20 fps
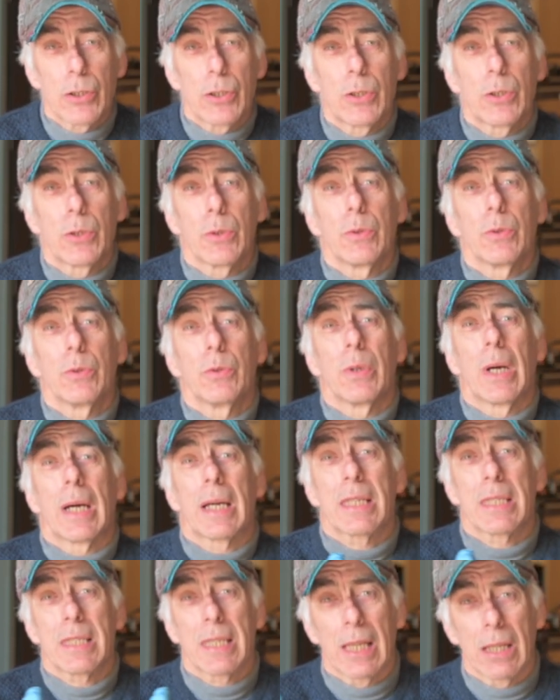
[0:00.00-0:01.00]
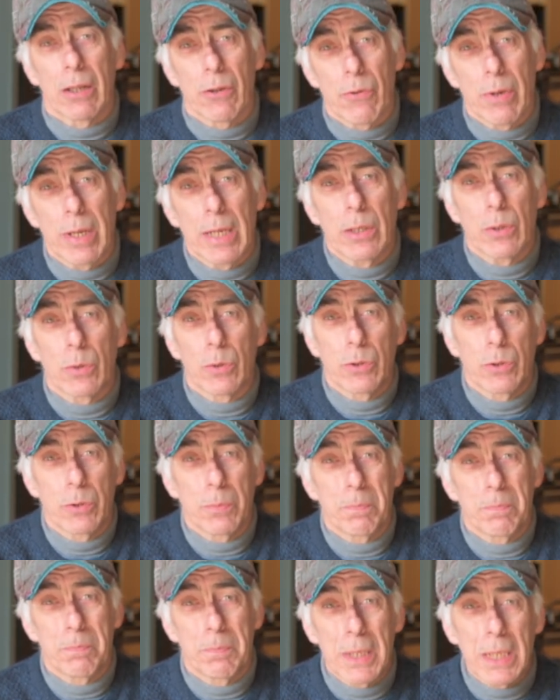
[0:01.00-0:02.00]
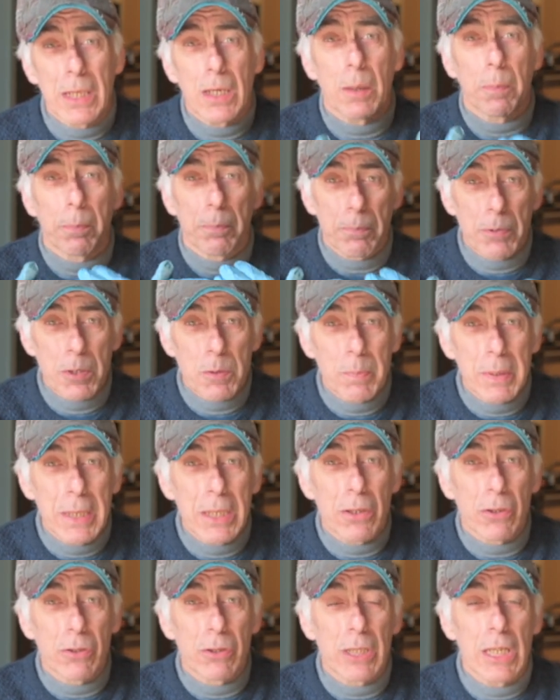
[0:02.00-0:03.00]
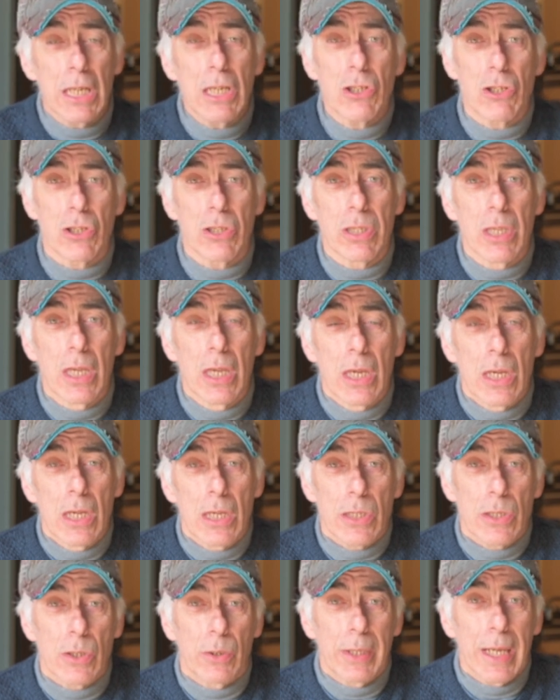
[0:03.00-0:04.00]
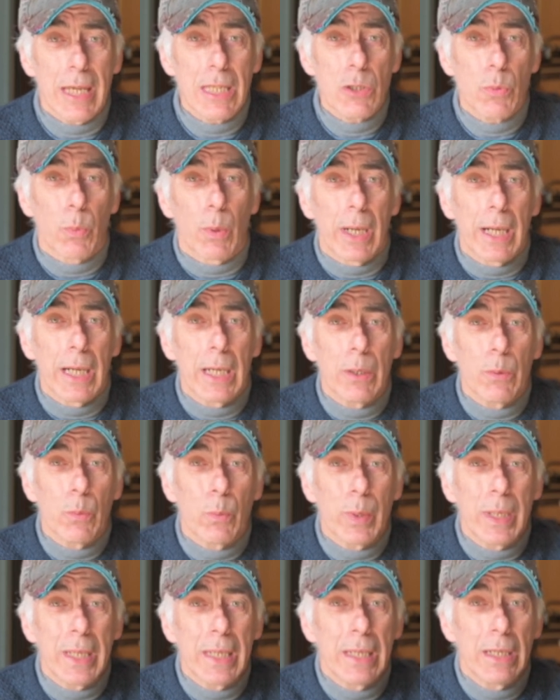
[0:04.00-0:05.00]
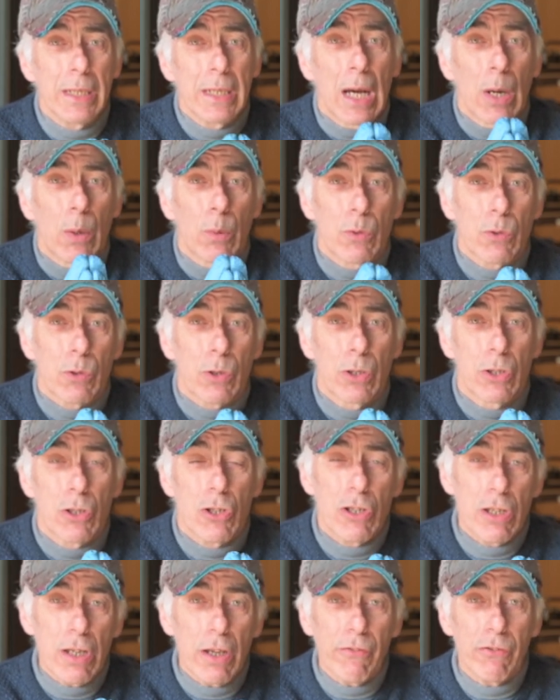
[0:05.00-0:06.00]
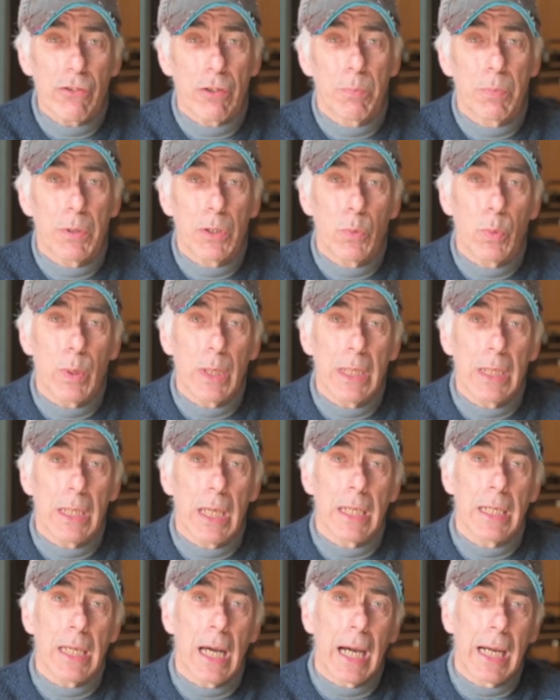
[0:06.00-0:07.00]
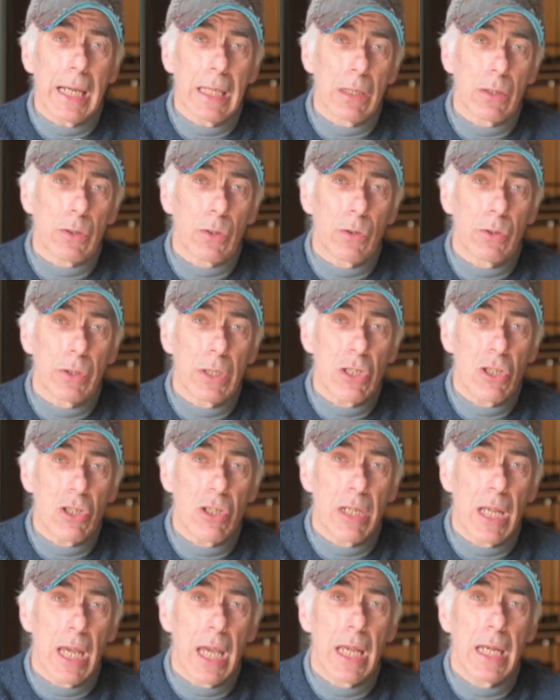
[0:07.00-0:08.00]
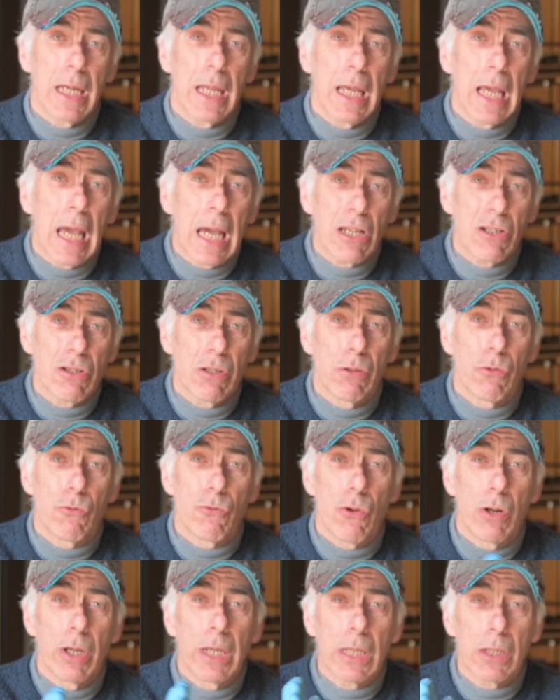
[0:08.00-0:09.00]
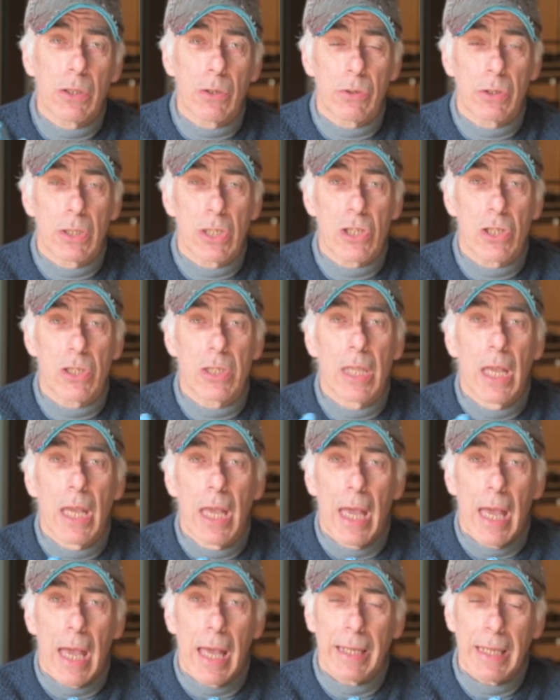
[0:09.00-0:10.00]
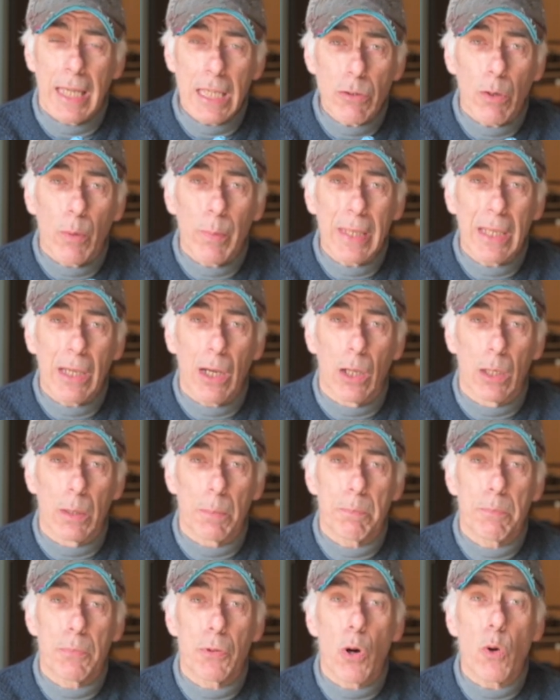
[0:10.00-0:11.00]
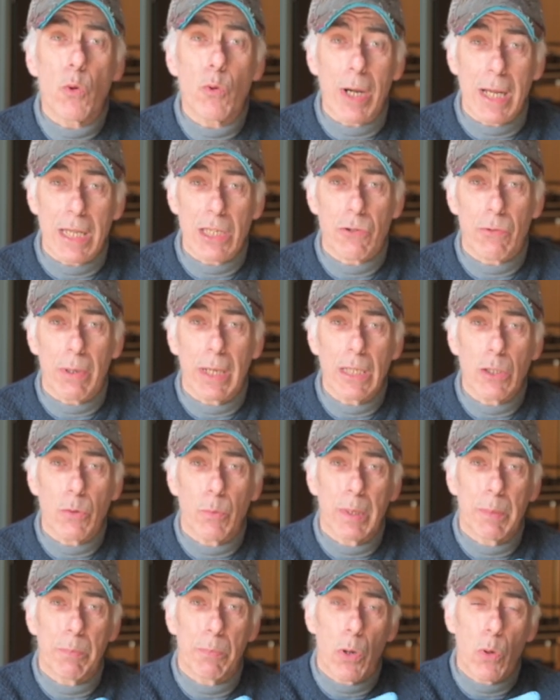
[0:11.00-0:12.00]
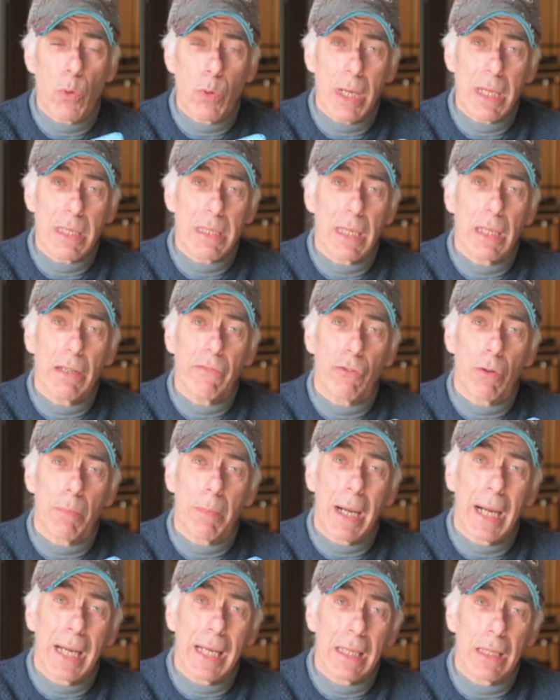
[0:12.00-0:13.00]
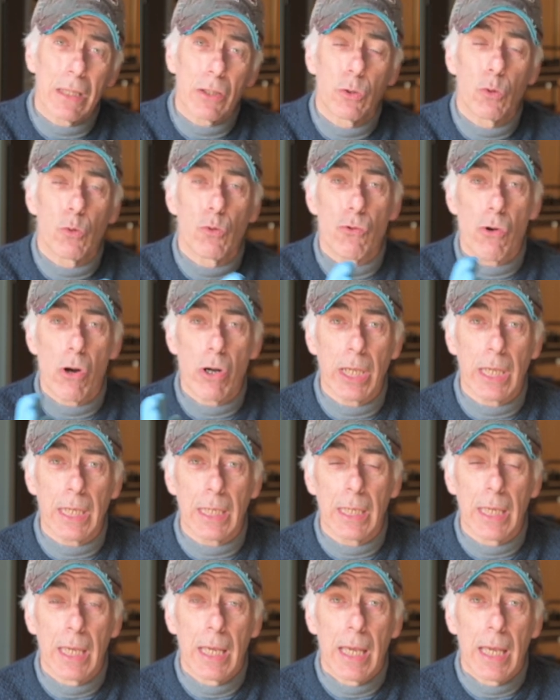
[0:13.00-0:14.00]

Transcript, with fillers: to accelerate or to pick up speed on the engine. So that's why we now going to shift between an idle condition and a actual running condition. And that's what we call progress, right? We're progressing from idle to running.